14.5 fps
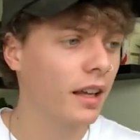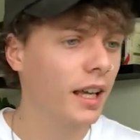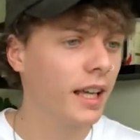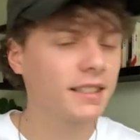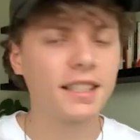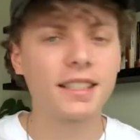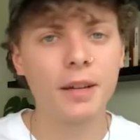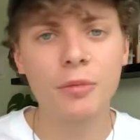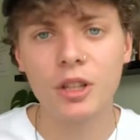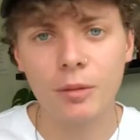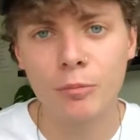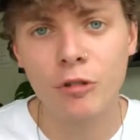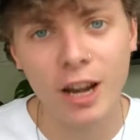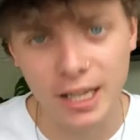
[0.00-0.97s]
It's the same with
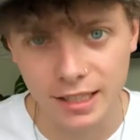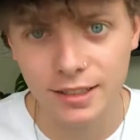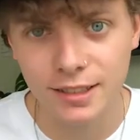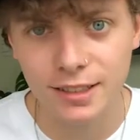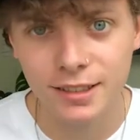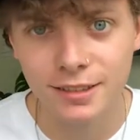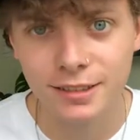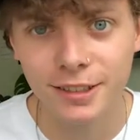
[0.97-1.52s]
our brains.